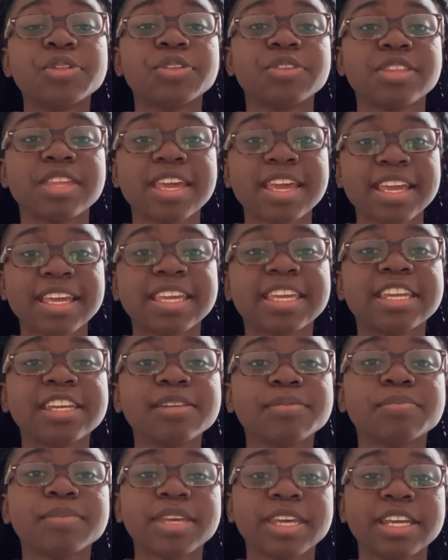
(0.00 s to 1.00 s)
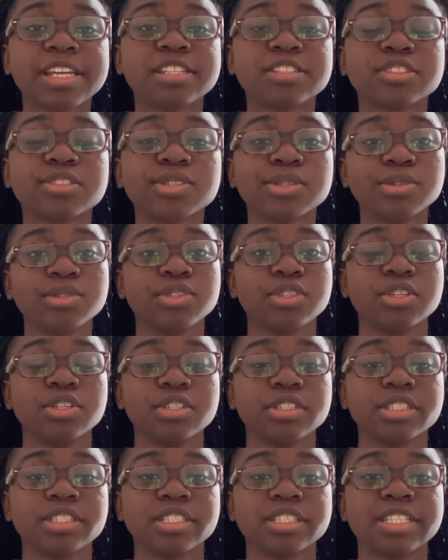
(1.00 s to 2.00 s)
he made
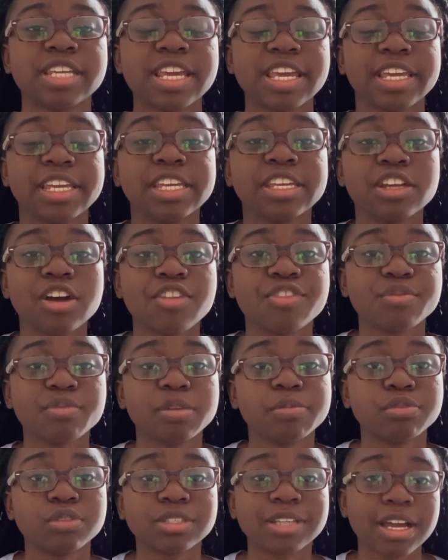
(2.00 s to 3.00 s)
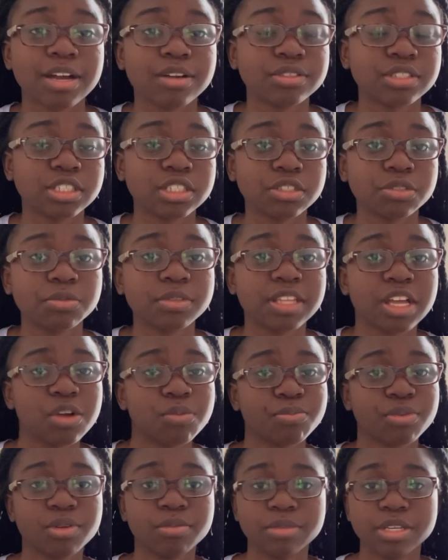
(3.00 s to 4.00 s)
soldiers stay in other people's houses
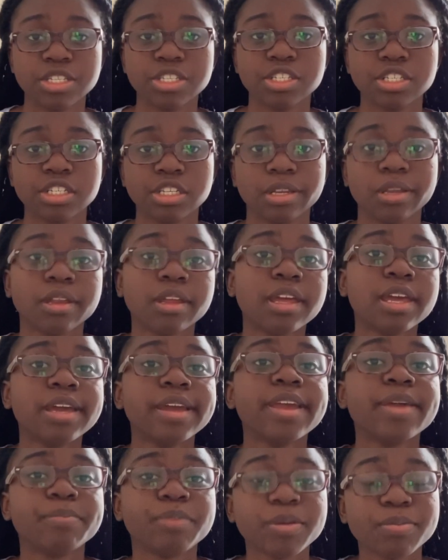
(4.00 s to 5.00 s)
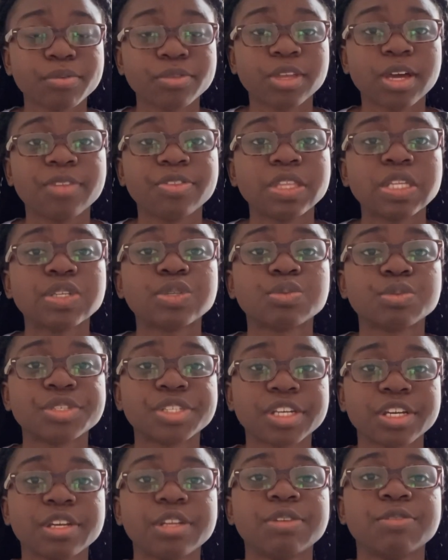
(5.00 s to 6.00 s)
without permission. And people thought this
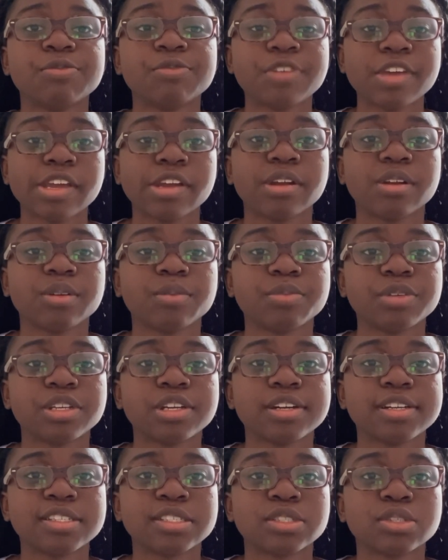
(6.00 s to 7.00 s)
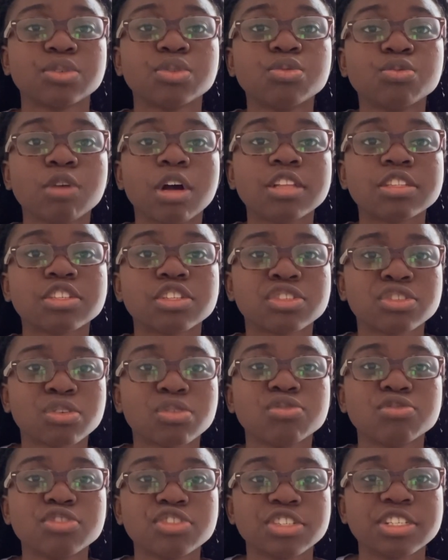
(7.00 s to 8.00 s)
was unfair because who wants a
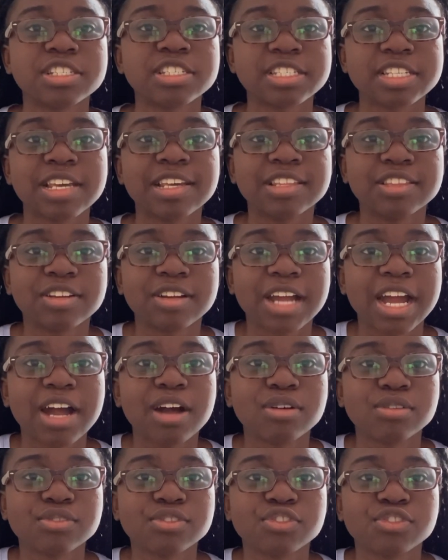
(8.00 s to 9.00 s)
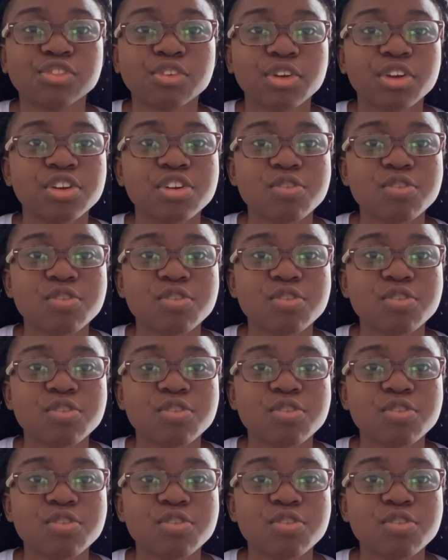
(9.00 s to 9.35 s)
soldier to stay in their house during a